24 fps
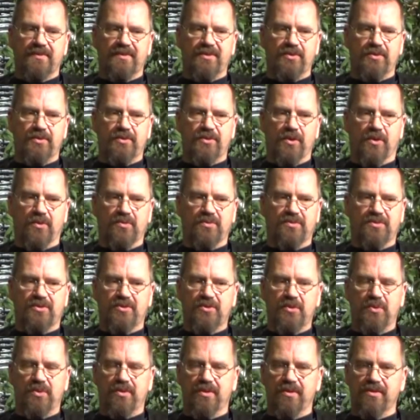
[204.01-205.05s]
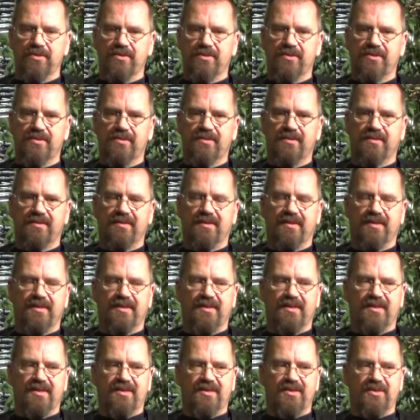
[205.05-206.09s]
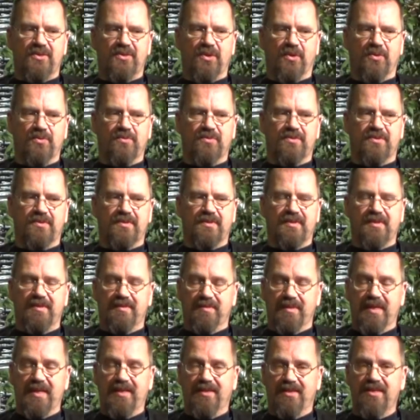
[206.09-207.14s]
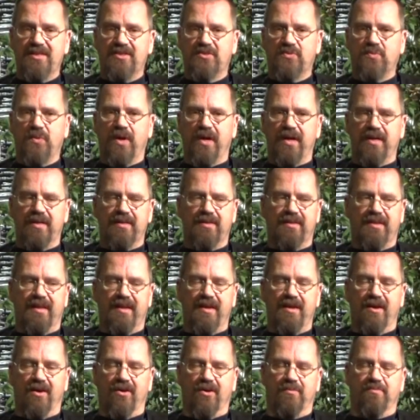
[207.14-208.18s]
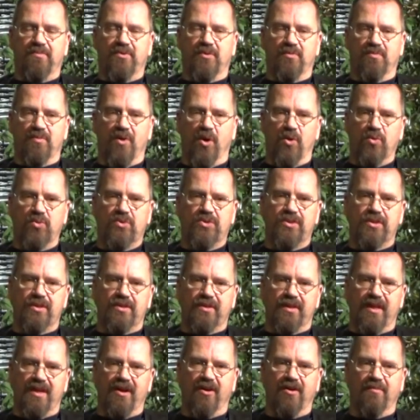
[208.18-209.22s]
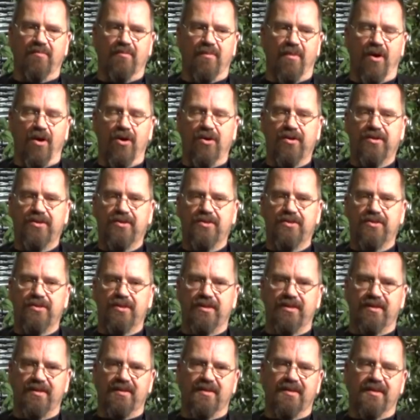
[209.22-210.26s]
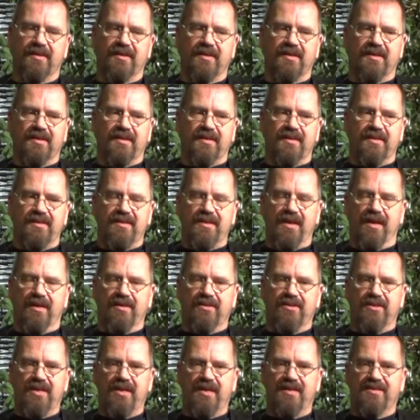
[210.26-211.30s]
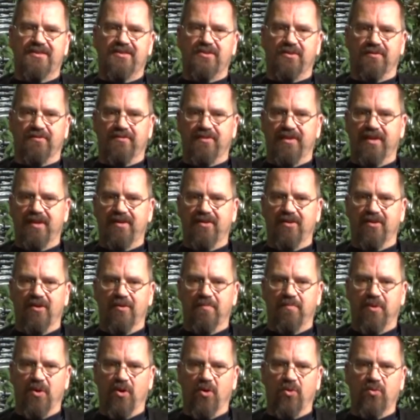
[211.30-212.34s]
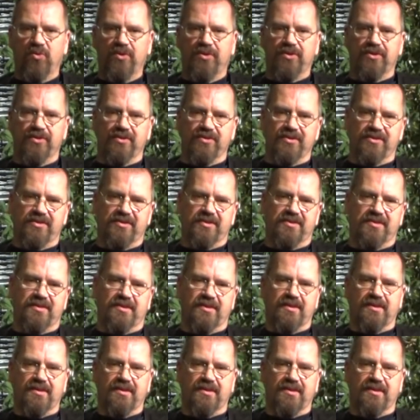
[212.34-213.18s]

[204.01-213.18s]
You don't do this. You don't. In this way, they are promoting, they are marketing the ideas of their opponent.